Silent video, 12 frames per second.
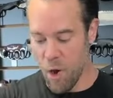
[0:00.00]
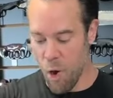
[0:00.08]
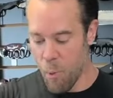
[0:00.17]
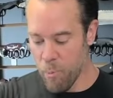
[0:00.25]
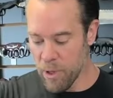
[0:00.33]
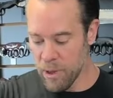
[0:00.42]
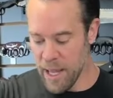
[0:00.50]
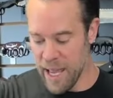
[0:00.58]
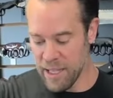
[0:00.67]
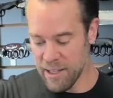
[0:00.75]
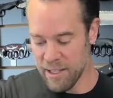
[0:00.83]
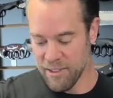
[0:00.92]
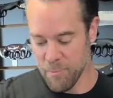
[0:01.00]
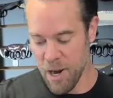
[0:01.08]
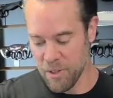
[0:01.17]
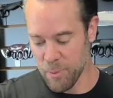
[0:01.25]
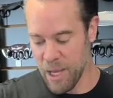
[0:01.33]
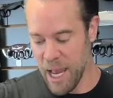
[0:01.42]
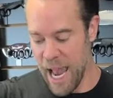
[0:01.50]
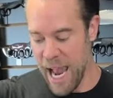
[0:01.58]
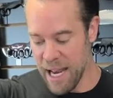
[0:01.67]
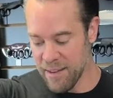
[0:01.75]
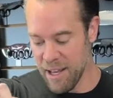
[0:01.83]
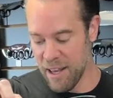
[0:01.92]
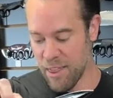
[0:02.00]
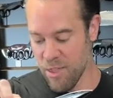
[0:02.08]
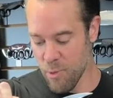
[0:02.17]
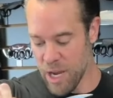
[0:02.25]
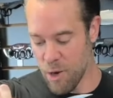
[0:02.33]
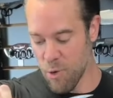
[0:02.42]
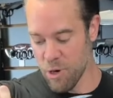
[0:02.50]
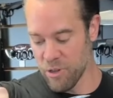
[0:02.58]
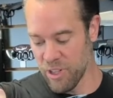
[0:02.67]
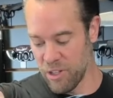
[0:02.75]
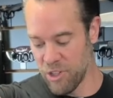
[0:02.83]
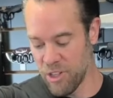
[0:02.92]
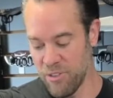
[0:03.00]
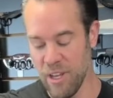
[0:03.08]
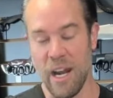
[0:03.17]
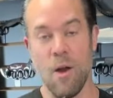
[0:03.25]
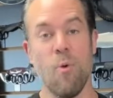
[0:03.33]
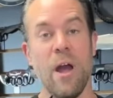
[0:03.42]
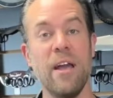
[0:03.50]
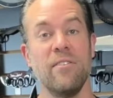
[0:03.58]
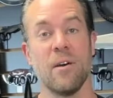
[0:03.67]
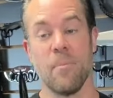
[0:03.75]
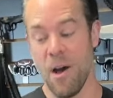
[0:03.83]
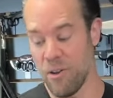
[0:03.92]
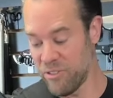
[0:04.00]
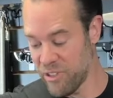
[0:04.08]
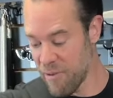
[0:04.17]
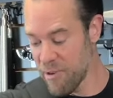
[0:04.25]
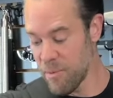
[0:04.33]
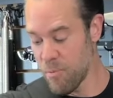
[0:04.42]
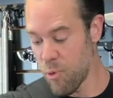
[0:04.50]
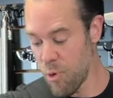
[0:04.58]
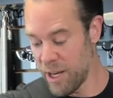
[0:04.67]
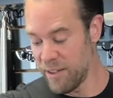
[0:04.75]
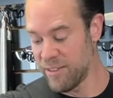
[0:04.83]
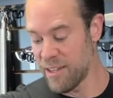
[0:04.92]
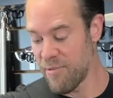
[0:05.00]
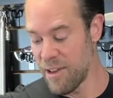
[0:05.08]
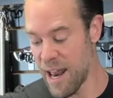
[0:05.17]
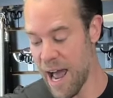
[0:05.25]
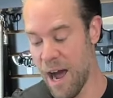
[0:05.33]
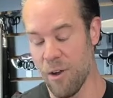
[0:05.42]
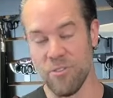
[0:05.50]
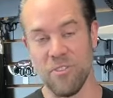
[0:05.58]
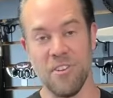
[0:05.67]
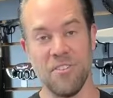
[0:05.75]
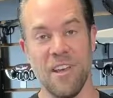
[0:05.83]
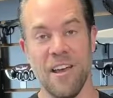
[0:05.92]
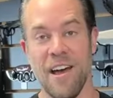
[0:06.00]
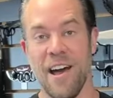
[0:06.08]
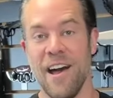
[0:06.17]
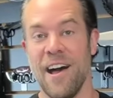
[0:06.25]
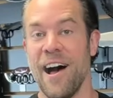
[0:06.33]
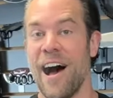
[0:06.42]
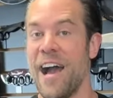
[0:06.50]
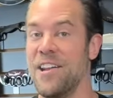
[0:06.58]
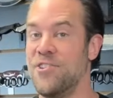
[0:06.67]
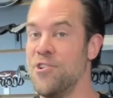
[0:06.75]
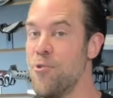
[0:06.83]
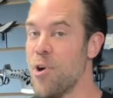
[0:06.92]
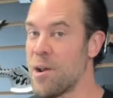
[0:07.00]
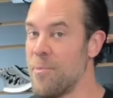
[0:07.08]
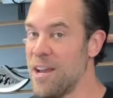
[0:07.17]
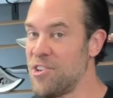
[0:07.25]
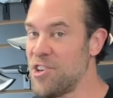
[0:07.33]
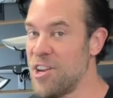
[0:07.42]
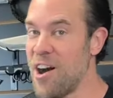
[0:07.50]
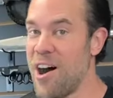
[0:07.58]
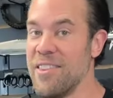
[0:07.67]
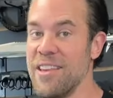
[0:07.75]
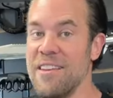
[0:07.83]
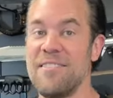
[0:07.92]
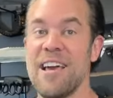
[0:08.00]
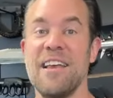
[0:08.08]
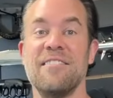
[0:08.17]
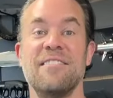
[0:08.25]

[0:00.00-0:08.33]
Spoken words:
open length is approximately 8.75 inches, and it weighs about 7.7 ounces. I do want to mention on these guys,